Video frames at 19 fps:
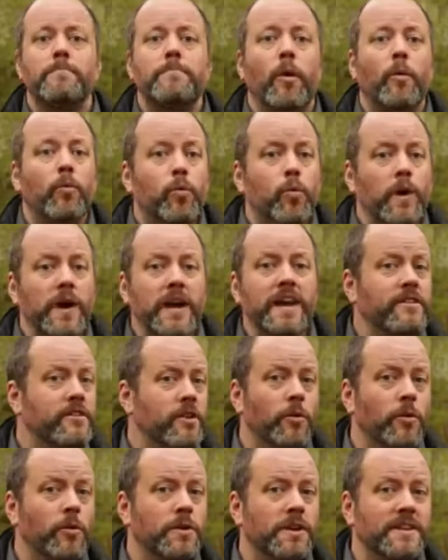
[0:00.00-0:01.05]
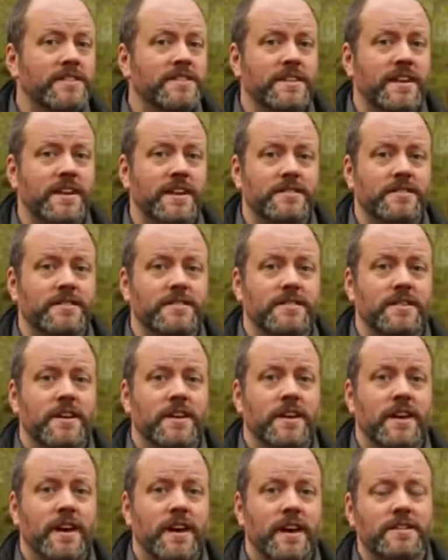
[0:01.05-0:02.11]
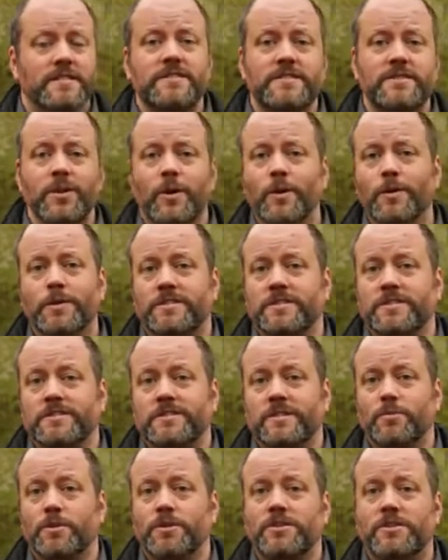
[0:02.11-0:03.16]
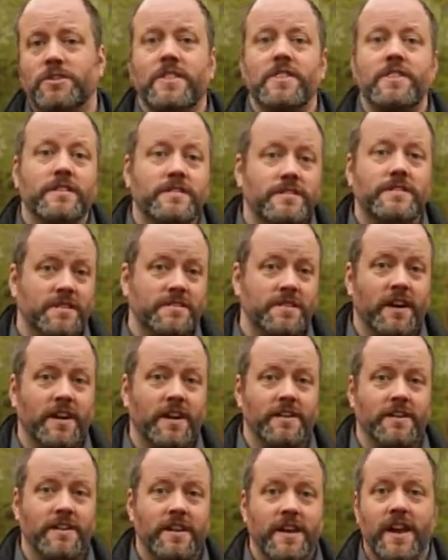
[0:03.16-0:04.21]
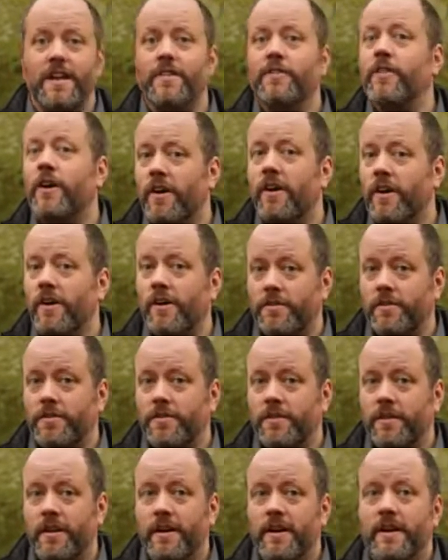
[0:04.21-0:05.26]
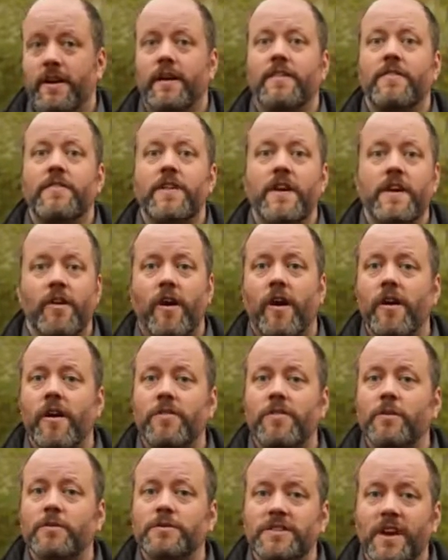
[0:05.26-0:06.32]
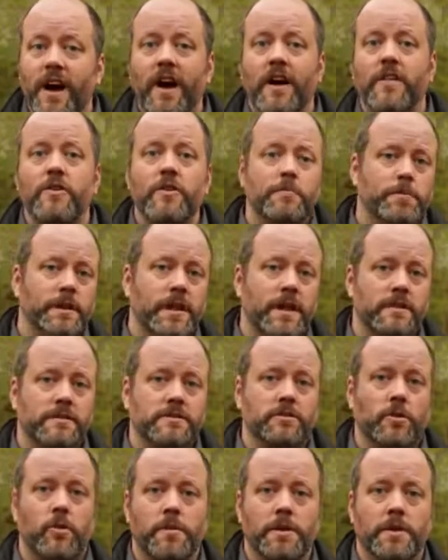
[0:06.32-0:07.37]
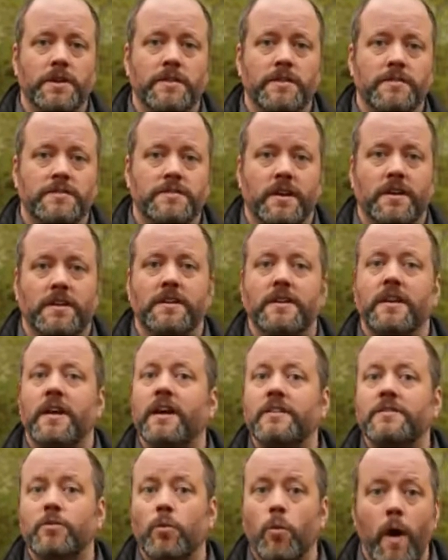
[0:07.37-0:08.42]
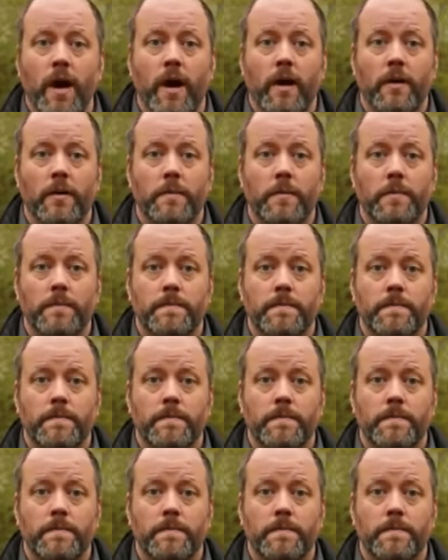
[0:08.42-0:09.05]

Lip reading: But we don't exist in a solar system with just the sun and the Earth. There are those other planets orbiting the sun as well.